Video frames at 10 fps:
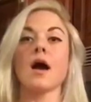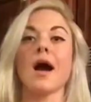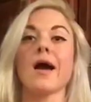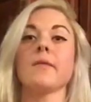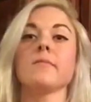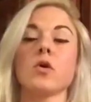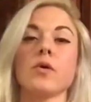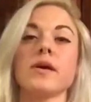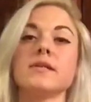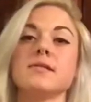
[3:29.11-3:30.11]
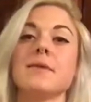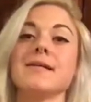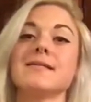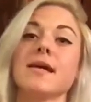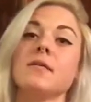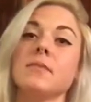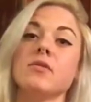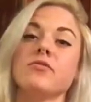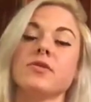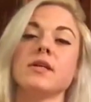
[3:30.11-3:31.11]
I'm going into my second
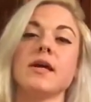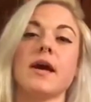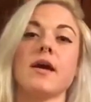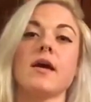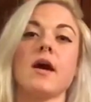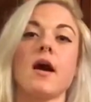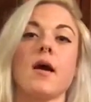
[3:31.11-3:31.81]
meal for the day.